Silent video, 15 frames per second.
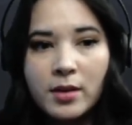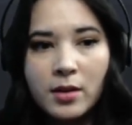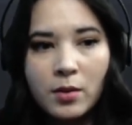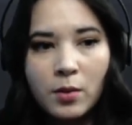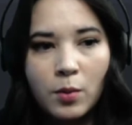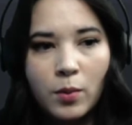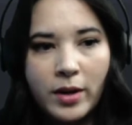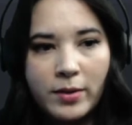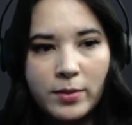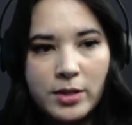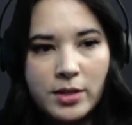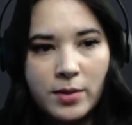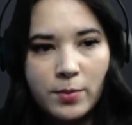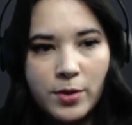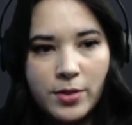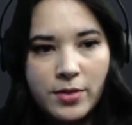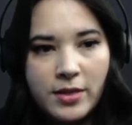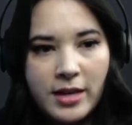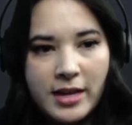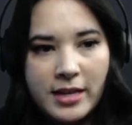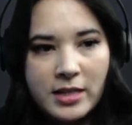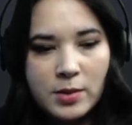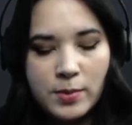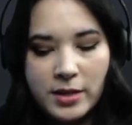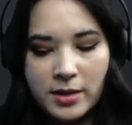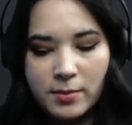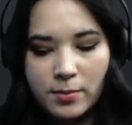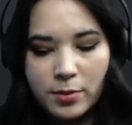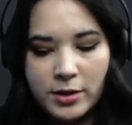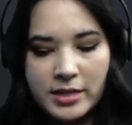When we're done with this, we
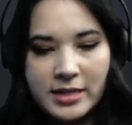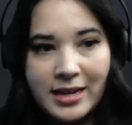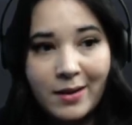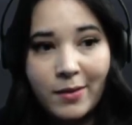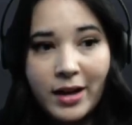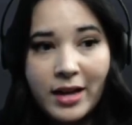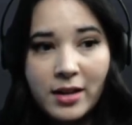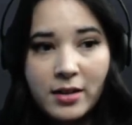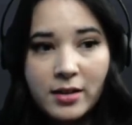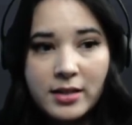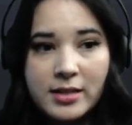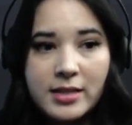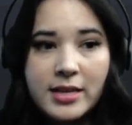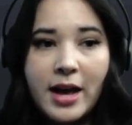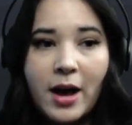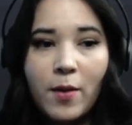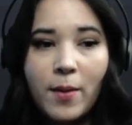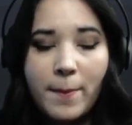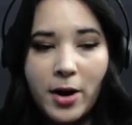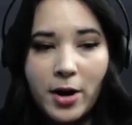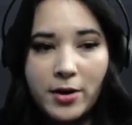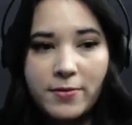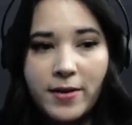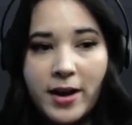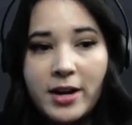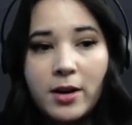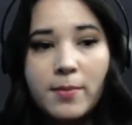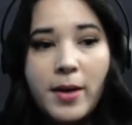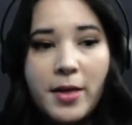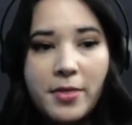can print out L to see how it modified
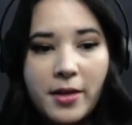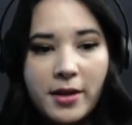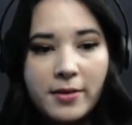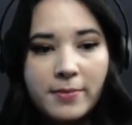our method.